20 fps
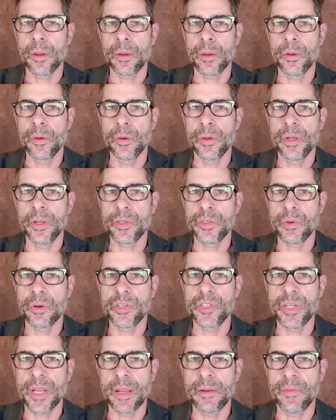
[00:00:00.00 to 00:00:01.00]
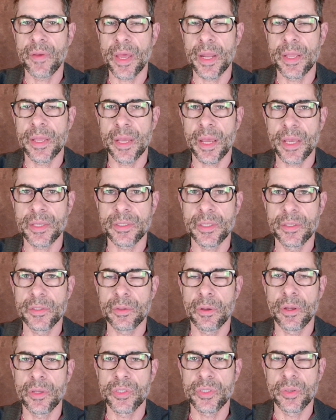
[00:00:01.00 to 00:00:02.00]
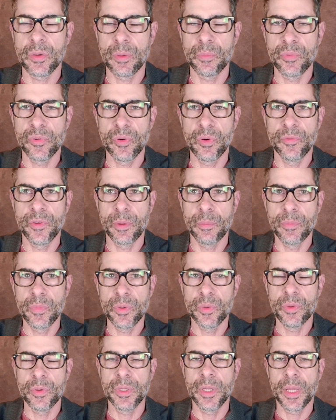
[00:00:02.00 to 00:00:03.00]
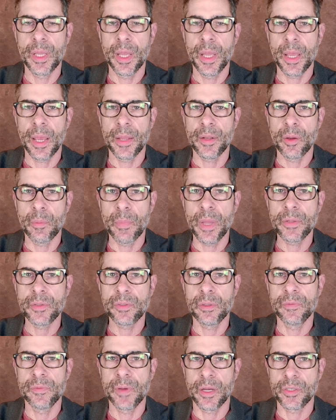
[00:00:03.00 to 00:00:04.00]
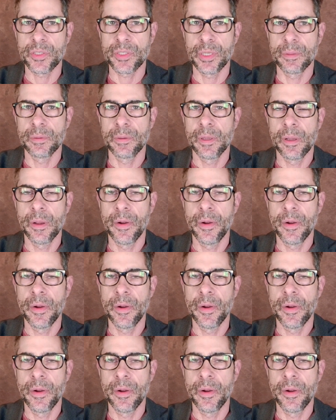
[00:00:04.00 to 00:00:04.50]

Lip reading: Good short-chain fatty acids also improve your mood and your mental function.